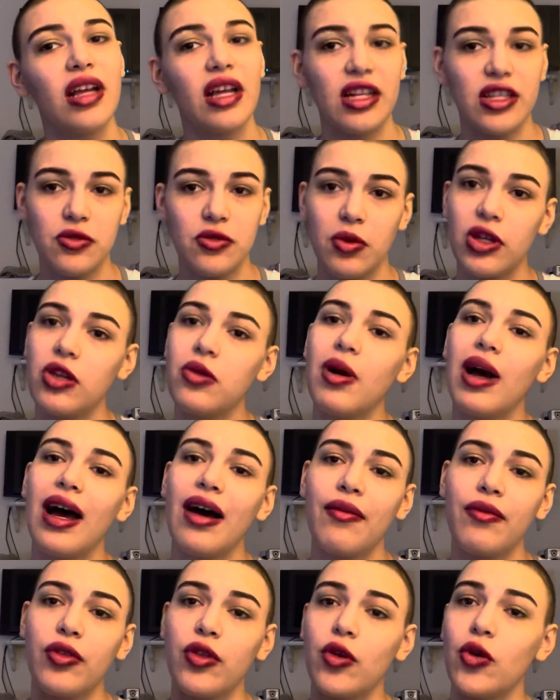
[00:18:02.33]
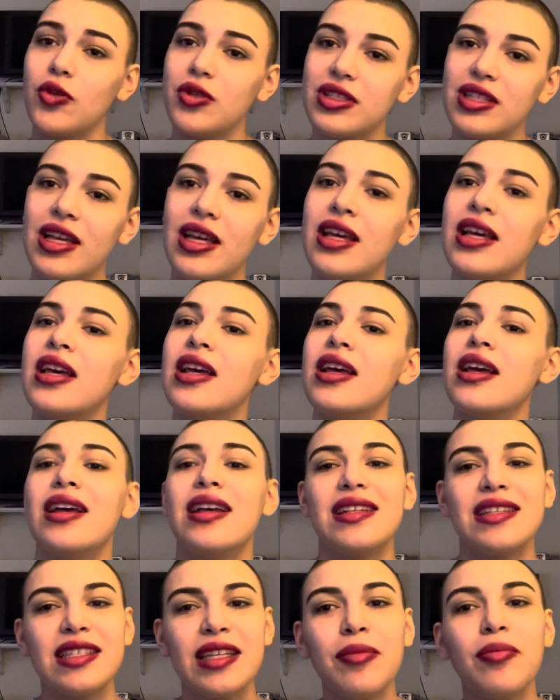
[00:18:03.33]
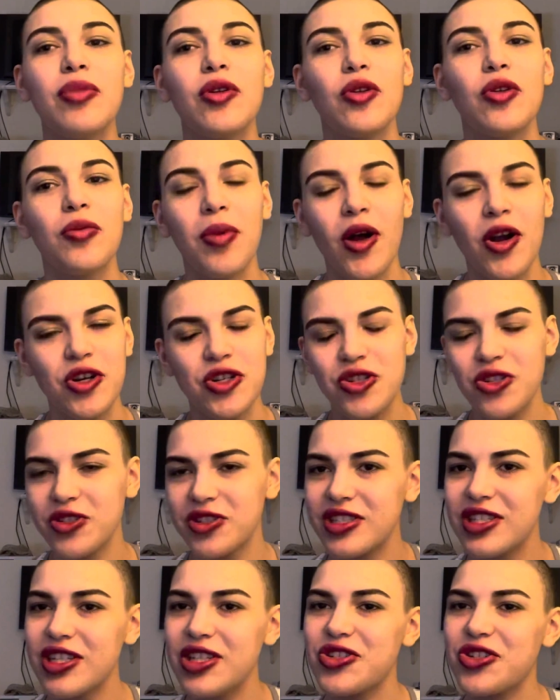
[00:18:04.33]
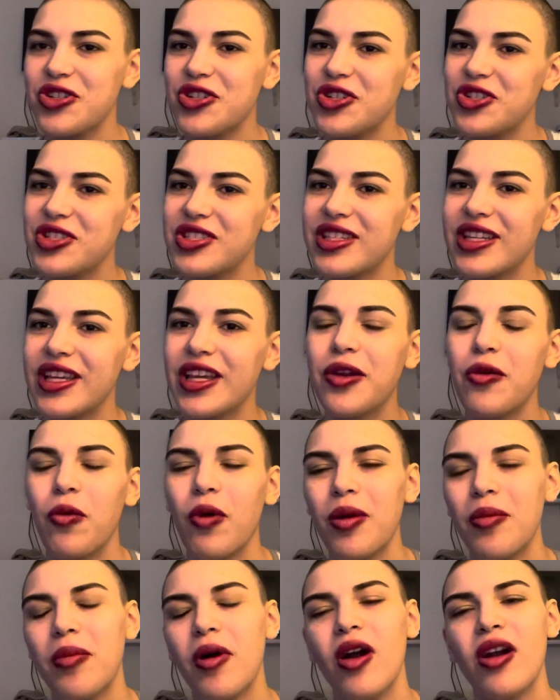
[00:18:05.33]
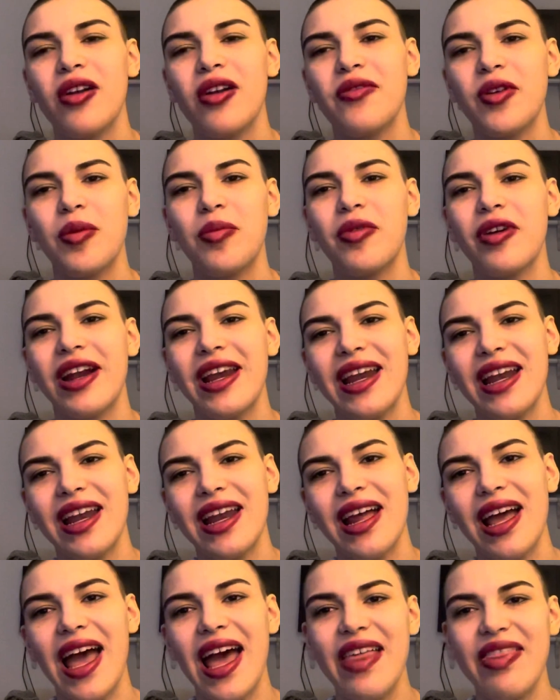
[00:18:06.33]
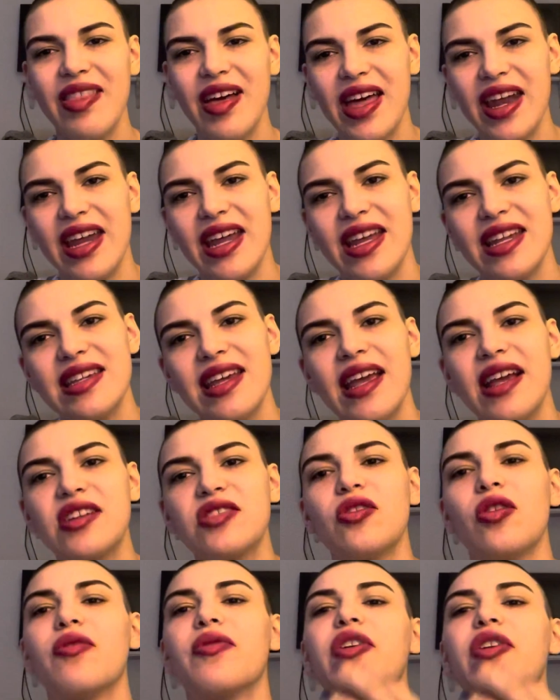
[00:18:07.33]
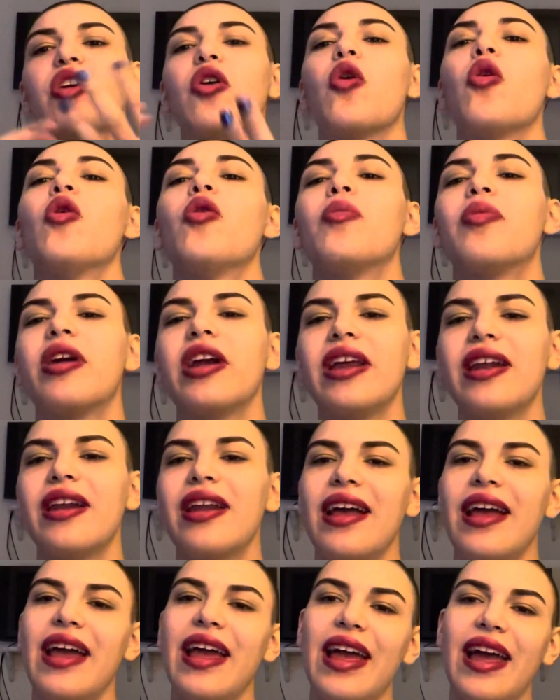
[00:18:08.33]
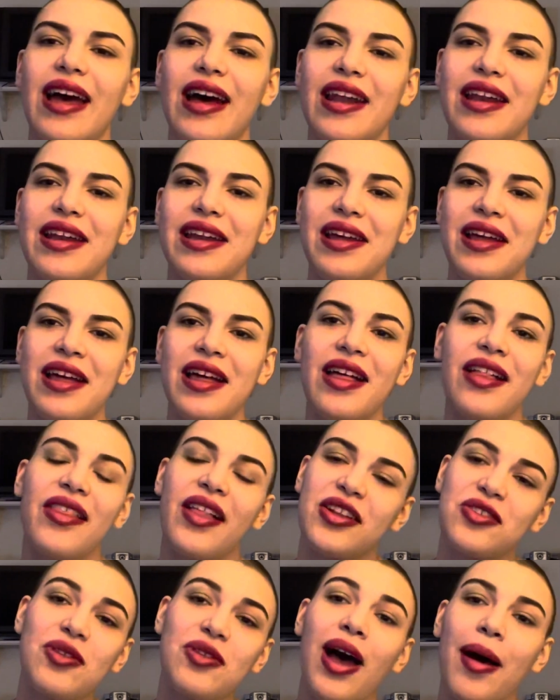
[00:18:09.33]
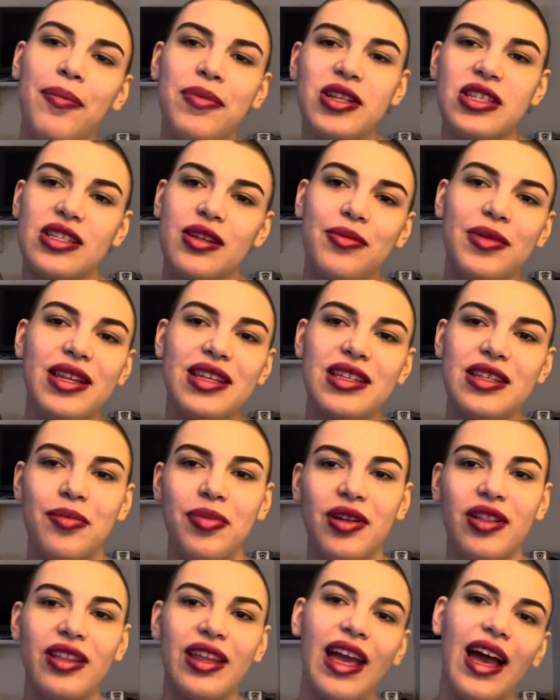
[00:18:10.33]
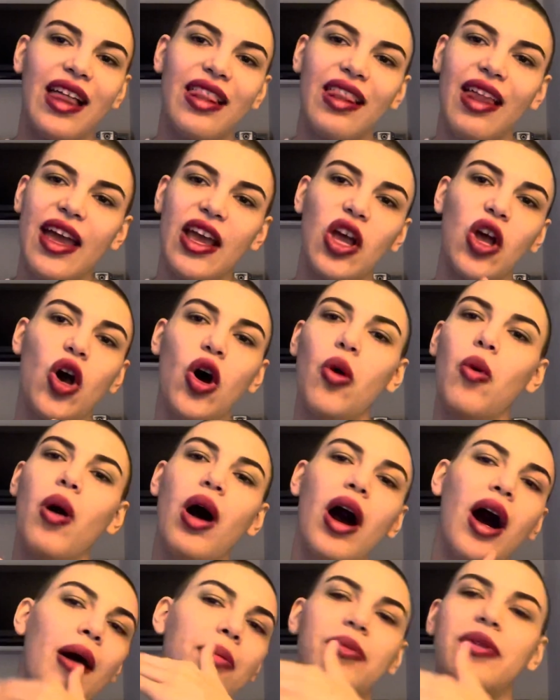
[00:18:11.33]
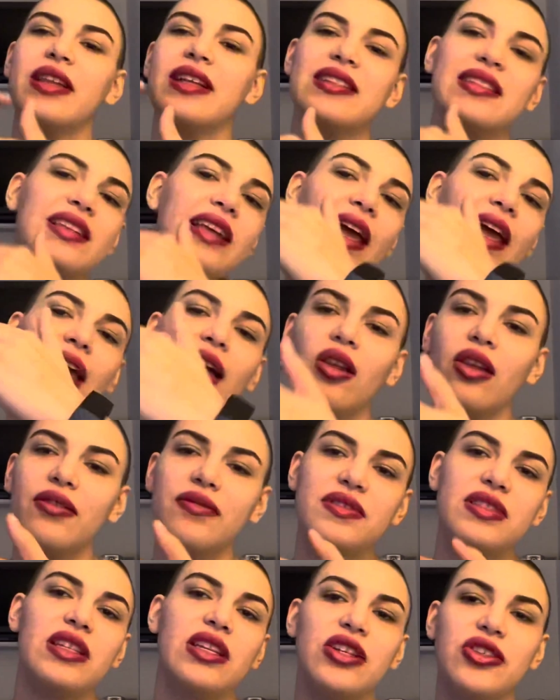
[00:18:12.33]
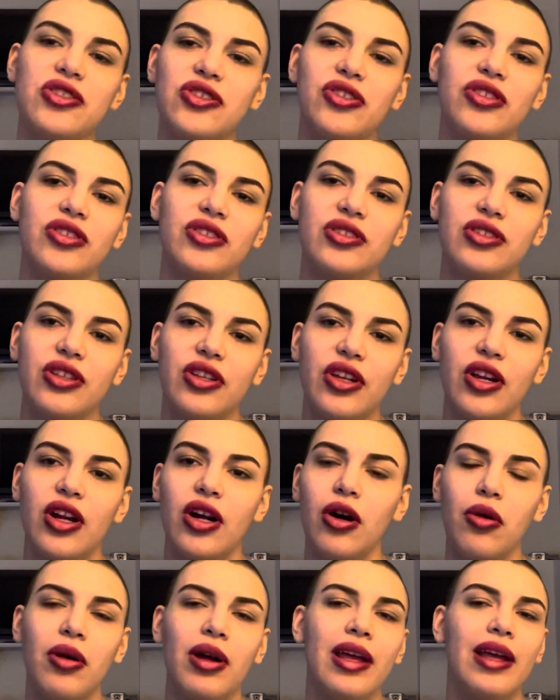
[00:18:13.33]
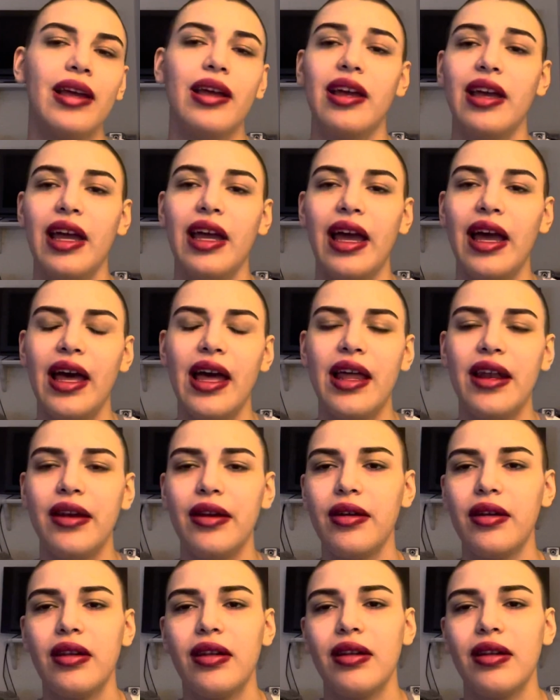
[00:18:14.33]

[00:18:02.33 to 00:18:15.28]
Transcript: It's when you have those simple partial seizures in one part of your brain and then it takes over your whole brain. And that's what happens to me typically. I, like, go up the scale of seizures, you know. And